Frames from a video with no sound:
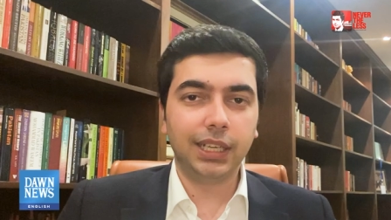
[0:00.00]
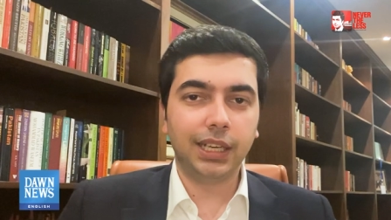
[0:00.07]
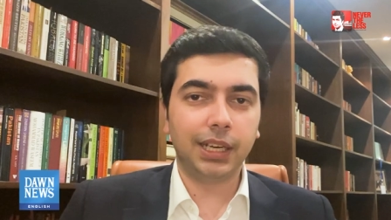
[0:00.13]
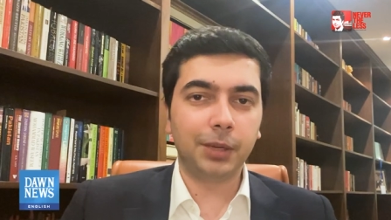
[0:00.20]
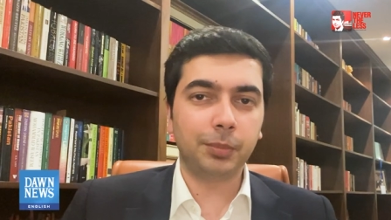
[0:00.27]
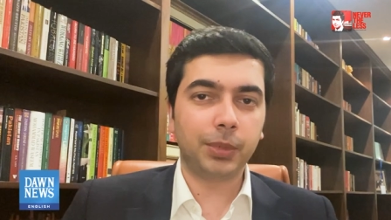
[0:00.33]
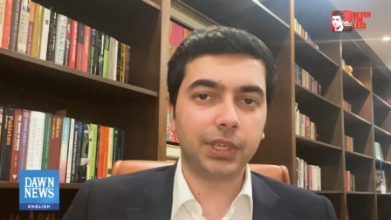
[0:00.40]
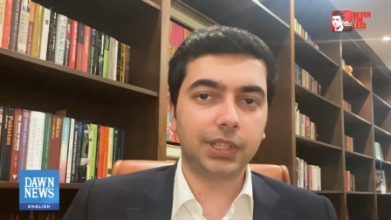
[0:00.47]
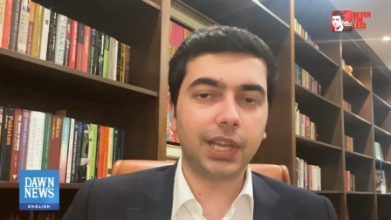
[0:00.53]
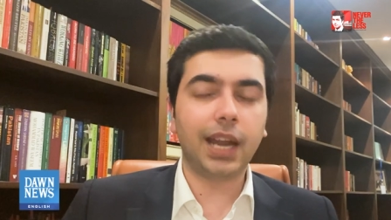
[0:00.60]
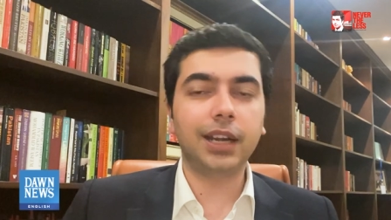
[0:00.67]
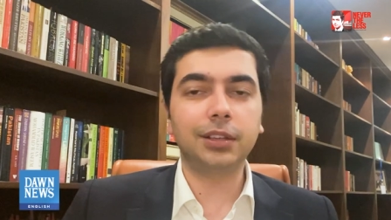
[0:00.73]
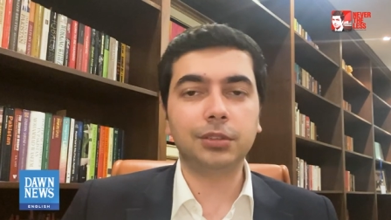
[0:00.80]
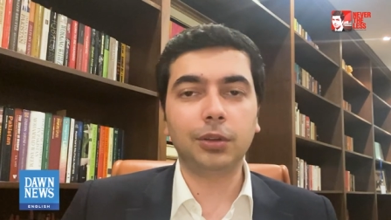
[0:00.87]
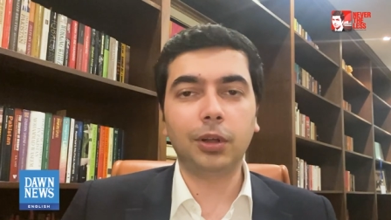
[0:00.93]
But
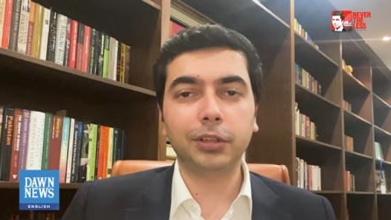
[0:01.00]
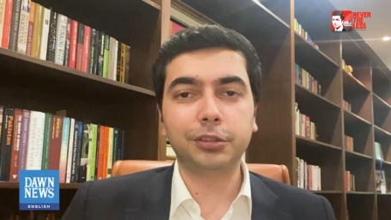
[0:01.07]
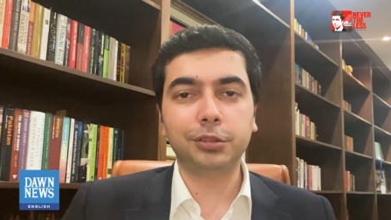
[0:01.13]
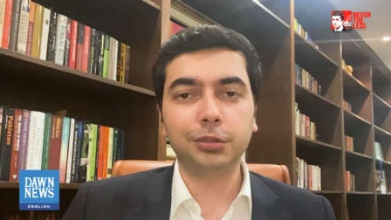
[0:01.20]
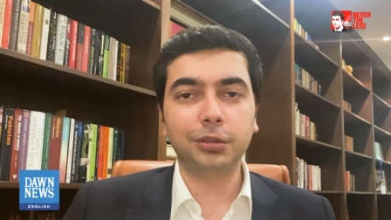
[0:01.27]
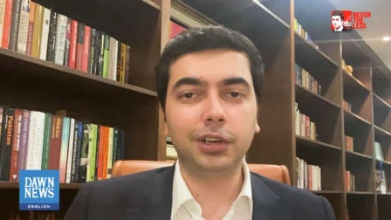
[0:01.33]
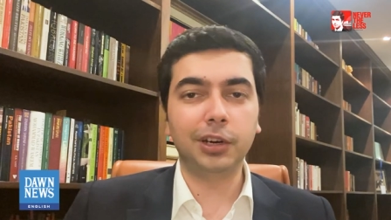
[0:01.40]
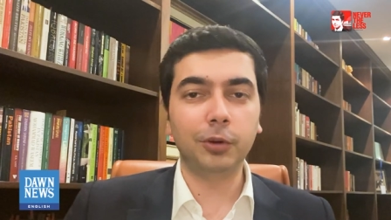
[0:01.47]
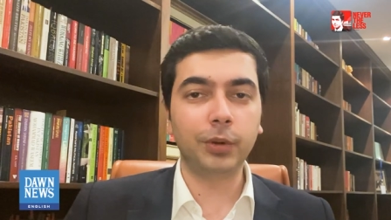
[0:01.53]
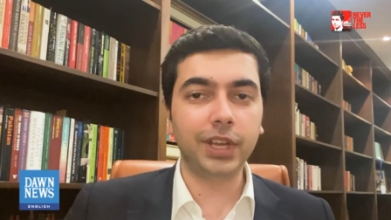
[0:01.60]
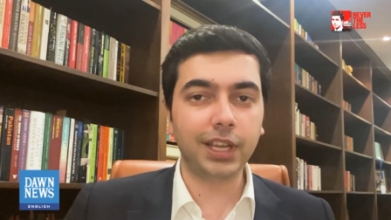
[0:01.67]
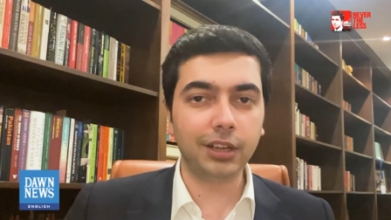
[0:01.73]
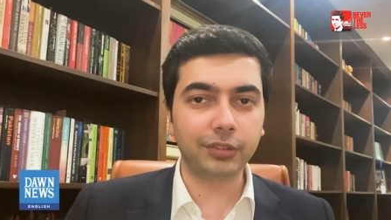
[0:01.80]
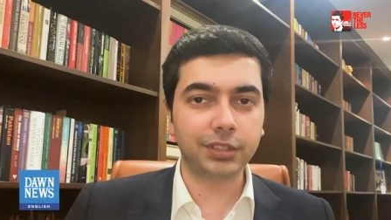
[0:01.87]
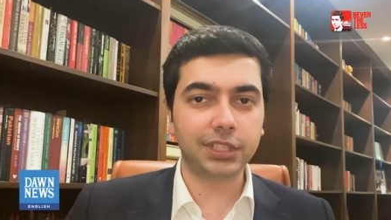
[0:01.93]
that is also a
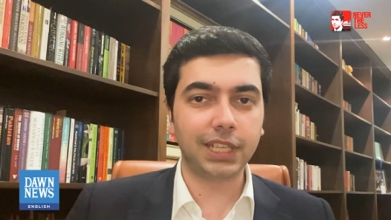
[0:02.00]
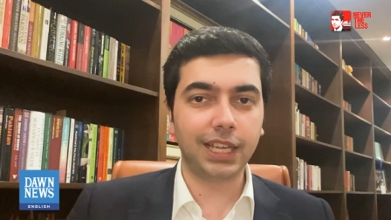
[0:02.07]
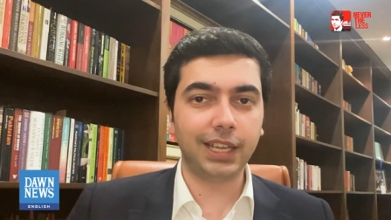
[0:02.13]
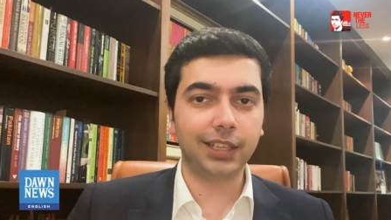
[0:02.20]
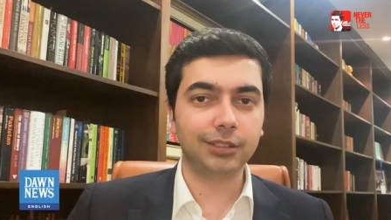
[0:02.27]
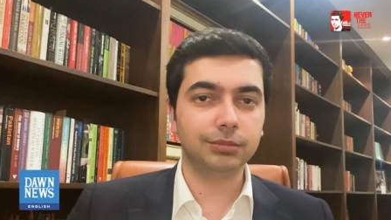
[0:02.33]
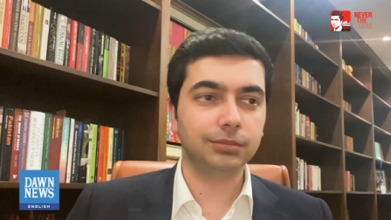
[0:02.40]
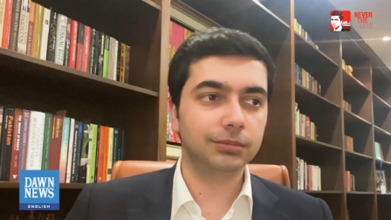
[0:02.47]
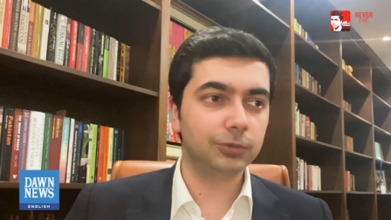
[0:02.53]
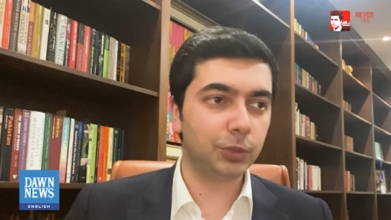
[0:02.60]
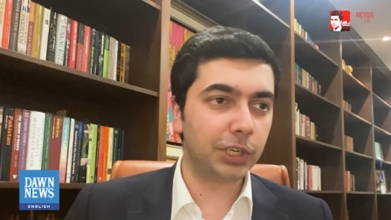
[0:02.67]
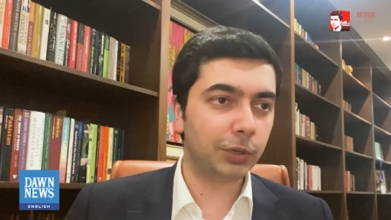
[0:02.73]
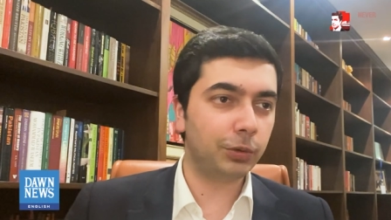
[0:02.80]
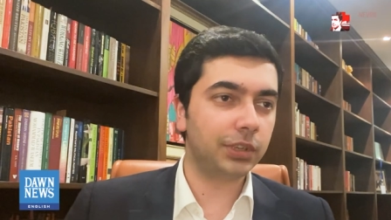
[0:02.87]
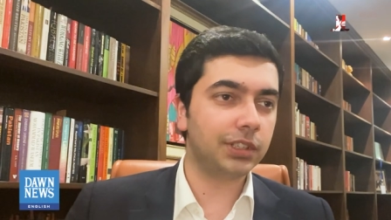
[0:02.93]
way of saying
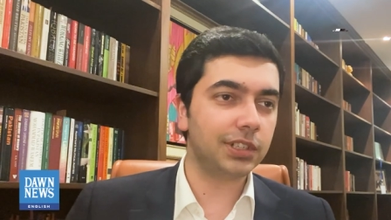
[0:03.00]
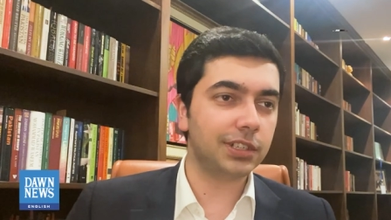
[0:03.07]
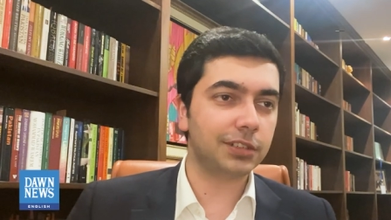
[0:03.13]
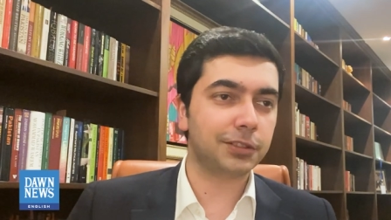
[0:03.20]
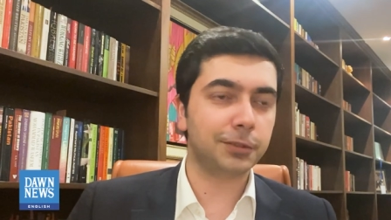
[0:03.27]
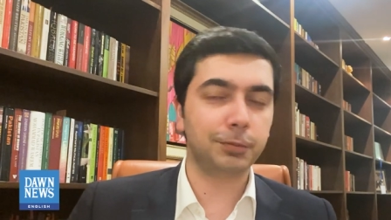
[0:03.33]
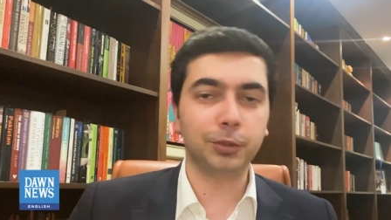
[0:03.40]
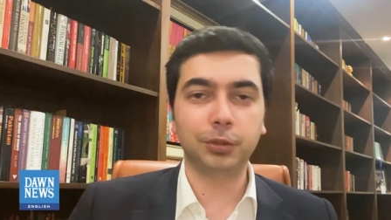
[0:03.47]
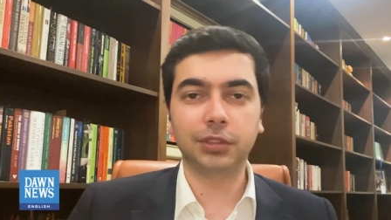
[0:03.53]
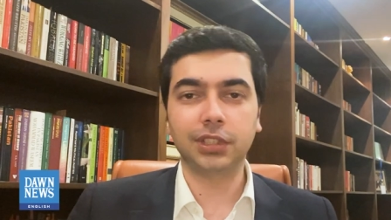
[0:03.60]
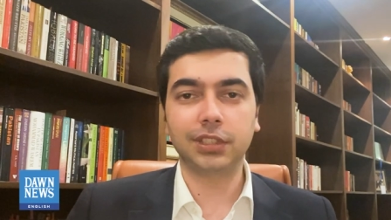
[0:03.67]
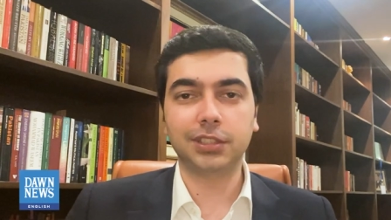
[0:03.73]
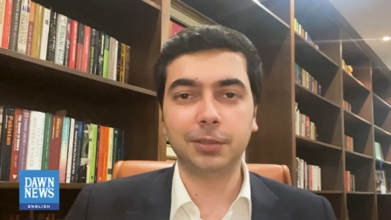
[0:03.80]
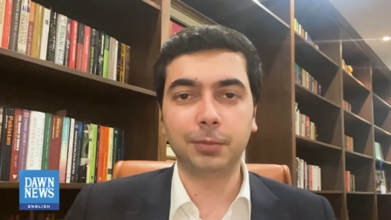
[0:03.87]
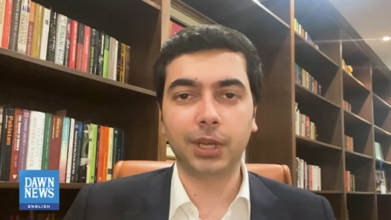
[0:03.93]
we're going to distribute
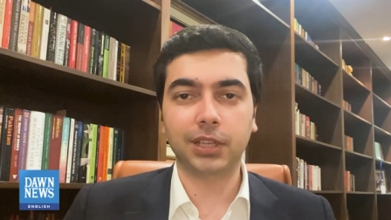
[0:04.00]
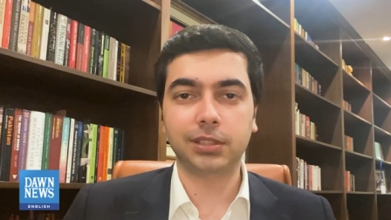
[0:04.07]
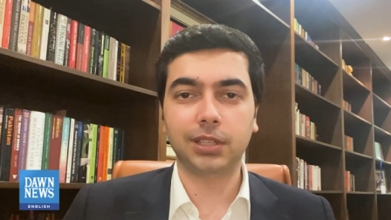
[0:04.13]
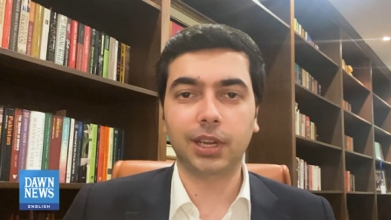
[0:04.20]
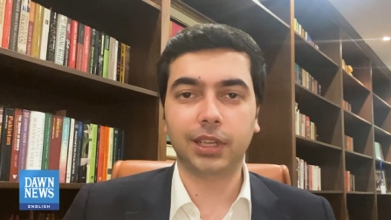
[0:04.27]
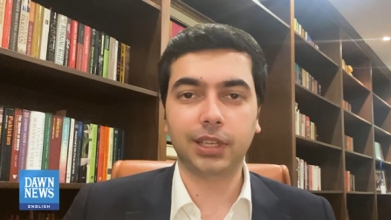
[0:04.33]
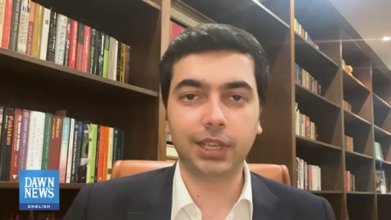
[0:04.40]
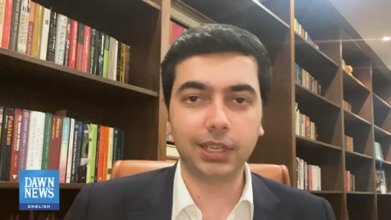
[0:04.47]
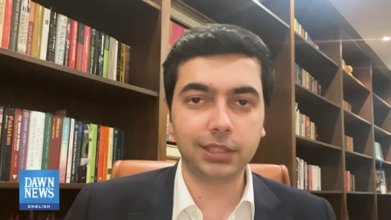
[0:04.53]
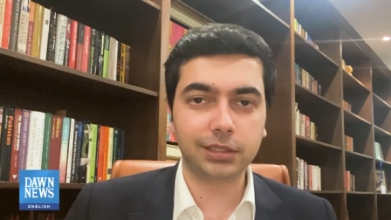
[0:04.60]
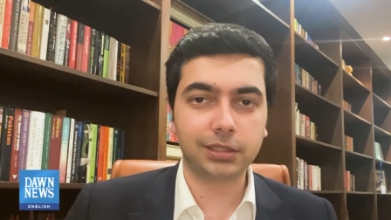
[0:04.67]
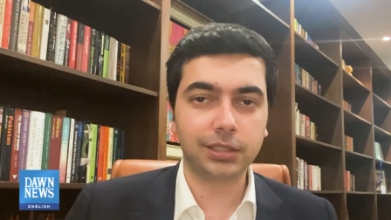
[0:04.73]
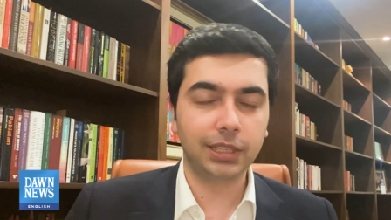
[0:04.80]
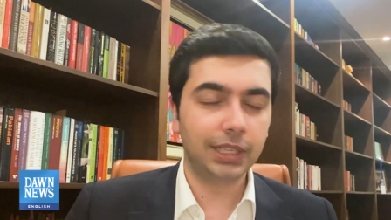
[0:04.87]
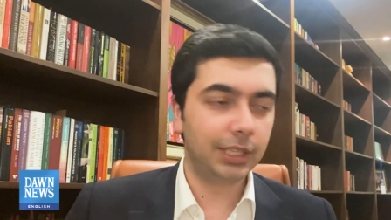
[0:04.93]
this amongst our
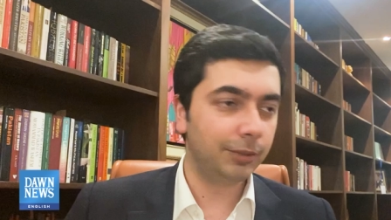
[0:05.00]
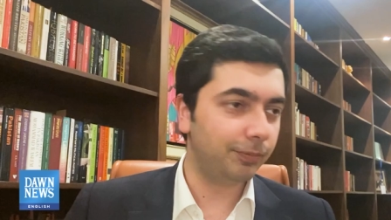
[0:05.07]
kids.